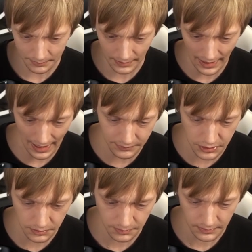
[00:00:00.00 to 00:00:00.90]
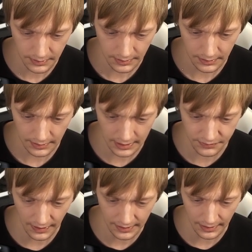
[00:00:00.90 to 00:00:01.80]
I'm gonna have to. That's
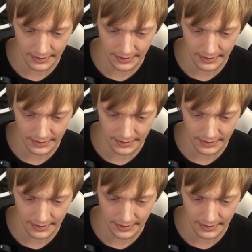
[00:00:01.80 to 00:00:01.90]
fine.